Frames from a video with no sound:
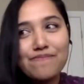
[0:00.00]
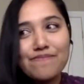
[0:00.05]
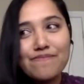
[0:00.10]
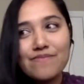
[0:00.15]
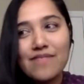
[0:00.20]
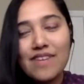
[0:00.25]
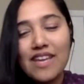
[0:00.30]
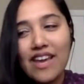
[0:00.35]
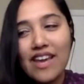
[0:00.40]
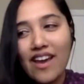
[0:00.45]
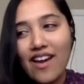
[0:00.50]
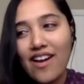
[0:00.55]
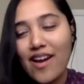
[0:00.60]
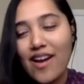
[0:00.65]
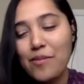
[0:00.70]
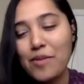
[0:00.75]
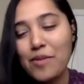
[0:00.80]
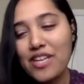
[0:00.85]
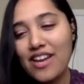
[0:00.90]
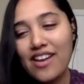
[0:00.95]
yeah, I
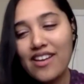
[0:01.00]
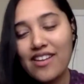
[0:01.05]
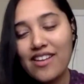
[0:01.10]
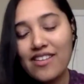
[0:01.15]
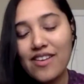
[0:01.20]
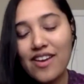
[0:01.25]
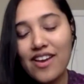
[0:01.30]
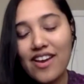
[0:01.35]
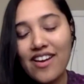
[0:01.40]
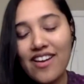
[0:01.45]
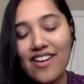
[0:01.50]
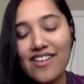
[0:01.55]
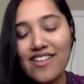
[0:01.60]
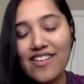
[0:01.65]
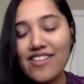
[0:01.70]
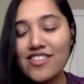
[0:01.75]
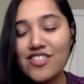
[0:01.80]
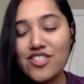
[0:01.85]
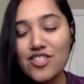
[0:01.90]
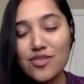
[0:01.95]
mean, I
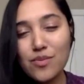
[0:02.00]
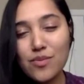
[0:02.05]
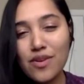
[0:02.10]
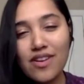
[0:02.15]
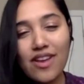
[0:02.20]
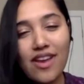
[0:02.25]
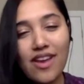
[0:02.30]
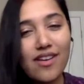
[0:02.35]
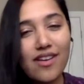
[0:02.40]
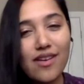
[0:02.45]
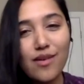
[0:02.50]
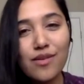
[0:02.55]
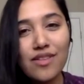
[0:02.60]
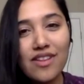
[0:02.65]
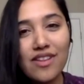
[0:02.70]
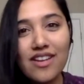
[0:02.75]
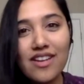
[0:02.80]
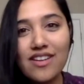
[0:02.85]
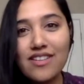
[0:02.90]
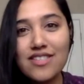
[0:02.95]
just want to echo
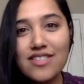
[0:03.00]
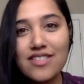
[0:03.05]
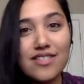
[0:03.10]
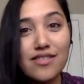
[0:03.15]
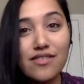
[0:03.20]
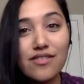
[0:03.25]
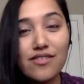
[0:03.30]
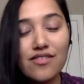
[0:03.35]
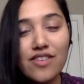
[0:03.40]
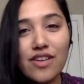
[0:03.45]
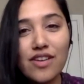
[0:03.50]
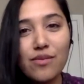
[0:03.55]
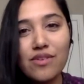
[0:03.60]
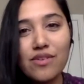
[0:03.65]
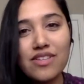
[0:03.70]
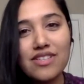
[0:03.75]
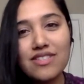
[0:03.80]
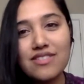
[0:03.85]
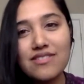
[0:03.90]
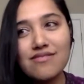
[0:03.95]
that it
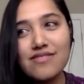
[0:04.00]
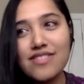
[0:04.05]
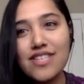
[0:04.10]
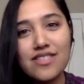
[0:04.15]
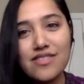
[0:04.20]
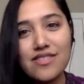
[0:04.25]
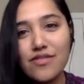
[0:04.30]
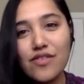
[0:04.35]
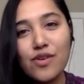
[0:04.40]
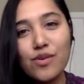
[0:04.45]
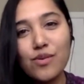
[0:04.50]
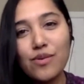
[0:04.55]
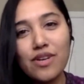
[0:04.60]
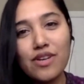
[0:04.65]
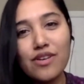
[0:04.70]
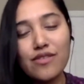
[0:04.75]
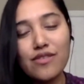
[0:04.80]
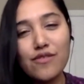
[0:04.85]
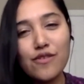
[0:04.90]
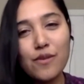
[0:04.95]
really doesn't feel
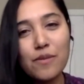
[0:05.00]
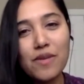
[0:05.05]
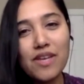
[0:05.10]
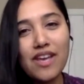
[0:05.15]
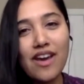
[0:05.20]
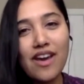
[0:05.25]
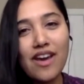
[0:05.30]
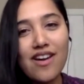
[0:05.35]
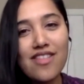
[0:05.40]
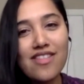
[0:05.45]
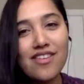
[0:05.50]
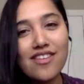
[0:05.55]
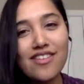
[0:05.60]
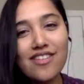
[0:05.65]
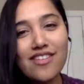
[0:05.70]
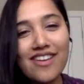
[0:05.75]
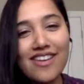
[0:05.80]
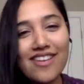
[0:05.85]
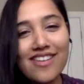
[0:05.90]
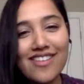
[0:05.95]
real for me either.
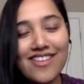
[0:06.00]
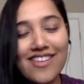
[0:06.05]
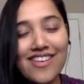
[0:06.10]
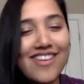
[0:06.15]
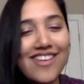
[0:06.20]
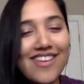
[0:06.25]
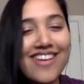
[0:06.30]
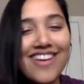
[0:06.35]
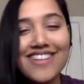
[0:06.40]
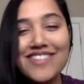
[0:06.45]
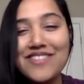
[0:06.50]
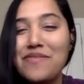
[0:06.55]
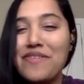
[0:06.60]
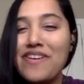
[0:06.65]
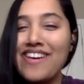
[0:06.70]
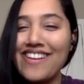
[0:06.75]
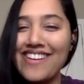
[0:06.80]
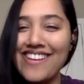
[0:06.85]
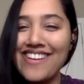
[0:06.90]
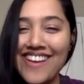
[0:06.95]
Like, it's
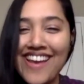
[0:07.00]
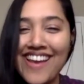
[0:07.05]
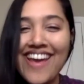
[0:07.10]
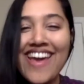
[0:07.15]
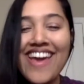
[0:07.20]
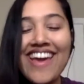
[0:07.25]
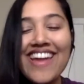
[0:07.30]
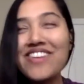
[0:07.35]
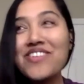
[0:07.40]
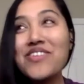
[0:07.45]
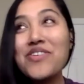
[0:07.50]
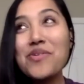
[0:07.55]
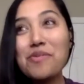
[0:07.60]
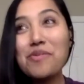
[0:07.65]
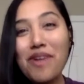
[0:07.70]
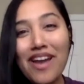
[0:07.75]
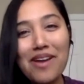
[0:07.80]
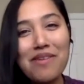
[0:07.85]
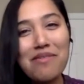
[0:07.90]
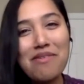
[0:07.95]
been, in a
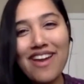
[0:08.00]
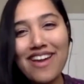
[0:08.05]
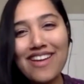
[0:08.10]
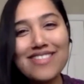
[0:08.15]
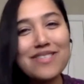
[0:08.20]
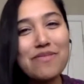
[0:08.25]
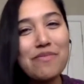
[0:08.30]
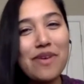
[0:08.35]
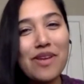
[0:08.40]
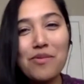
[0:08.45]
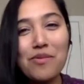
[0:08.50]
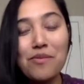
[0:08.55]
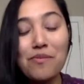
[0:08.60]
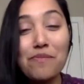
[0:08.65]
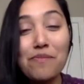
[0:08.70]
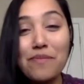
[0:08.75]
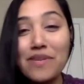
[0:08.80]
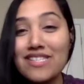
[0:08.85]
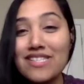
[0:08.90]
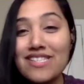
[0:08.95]
great way, it's been
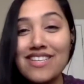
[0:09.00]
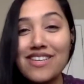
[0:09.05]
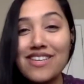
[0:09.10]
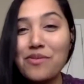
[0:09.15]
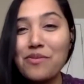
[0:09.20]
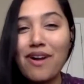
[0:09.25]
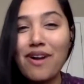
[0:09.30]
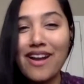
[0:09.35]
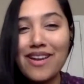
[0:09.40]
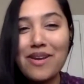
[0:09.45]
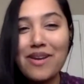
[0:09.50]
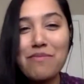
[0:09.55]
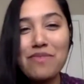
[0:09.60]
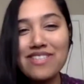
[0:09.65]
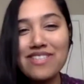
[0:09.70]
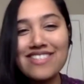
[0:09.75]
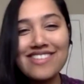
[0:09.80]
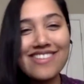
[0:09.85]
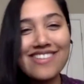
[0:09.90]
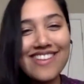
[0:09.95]
busy right up
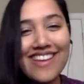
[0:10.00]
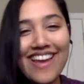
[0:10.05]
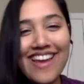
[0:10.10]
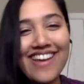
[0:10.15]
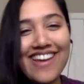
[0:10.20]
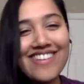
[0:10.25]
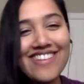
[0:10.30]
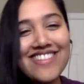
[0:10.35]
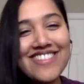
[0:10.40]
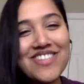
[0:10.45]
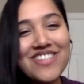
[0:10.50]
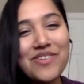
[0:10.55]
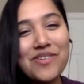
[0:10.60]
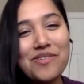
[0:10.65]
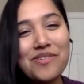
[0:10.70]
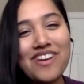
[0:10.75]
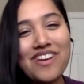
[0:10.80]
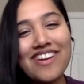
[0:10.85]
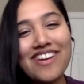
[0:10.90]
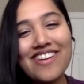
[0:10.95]
until the end.
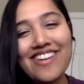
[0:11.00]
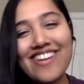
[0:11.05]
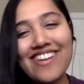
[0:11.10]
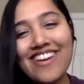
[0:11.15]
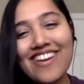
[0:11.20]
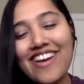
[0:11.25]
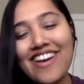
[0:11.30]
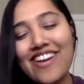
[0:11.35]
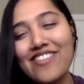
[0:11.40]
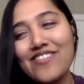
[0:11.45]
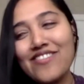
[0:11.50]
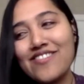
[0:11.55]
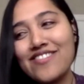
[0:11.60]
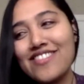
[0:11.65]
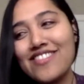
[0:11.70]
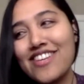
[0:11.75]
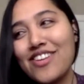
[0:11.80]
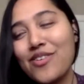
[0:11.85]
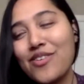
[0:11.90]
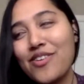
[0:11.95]
So
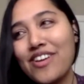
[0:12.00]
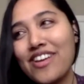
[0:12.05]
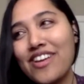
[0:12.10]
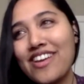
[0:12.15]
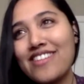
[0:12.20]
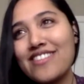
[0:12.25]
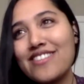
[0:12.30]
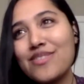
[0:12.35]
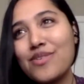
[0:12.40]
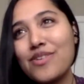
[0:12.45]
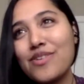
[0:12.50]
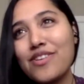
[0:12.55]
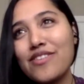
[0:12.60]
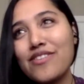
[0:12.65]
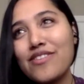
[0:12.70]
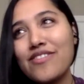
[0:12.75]
it's sort of,